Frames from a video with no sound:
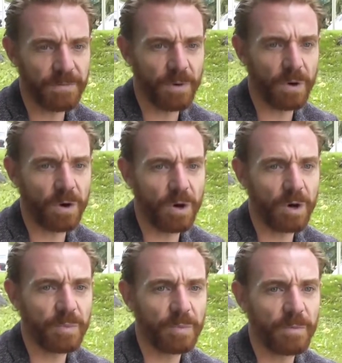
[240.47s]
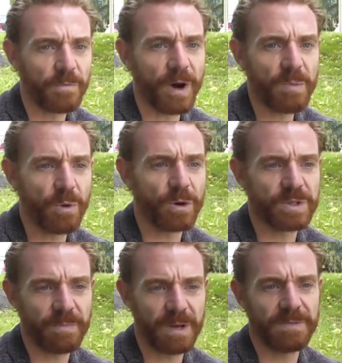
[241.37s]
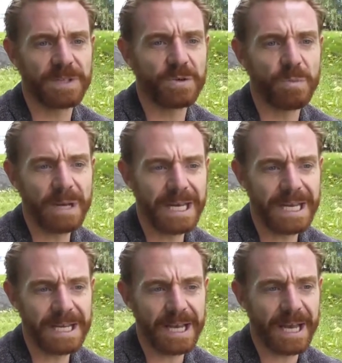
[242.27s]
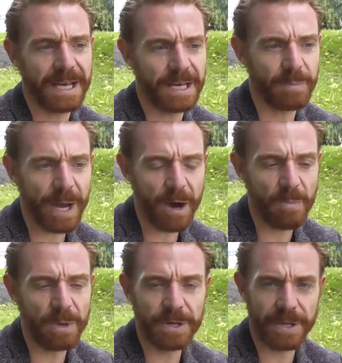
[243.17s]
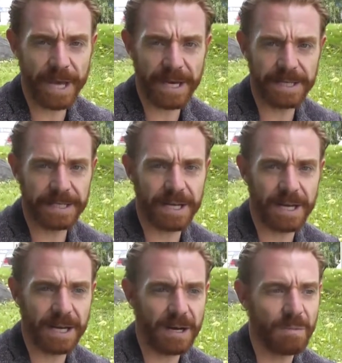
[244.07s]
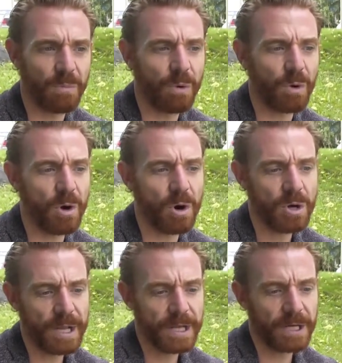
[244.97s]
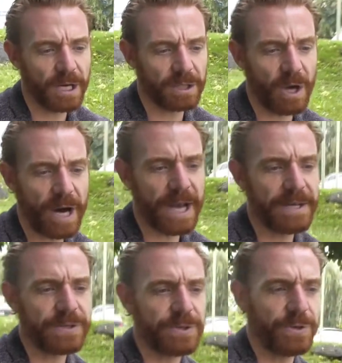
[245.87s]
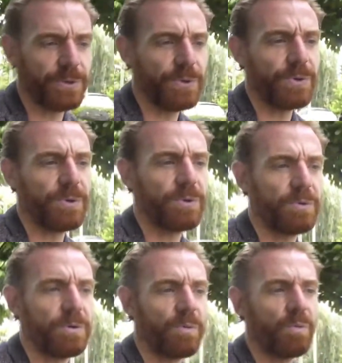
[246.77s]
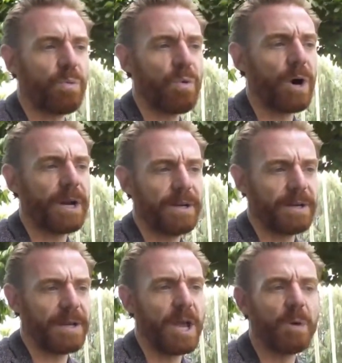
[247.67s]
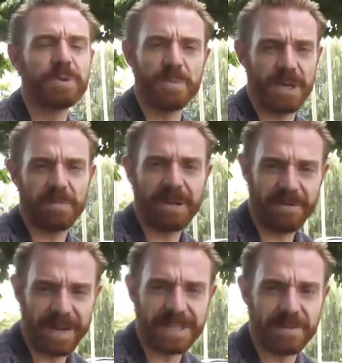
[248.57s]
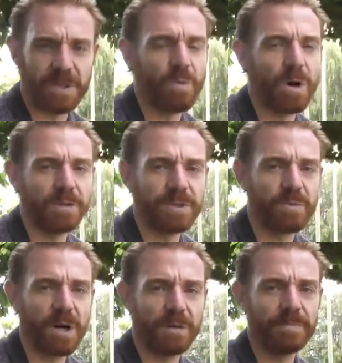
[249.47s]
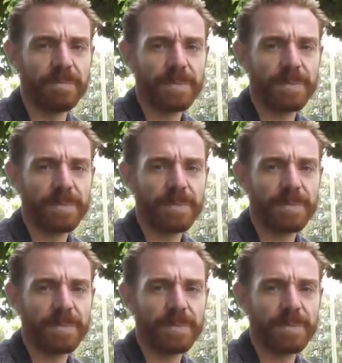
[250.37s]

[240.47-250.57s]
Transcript: for frameworks of metaphysical meaning and empowerment that are more aligned to what helps me be effective in the world as well.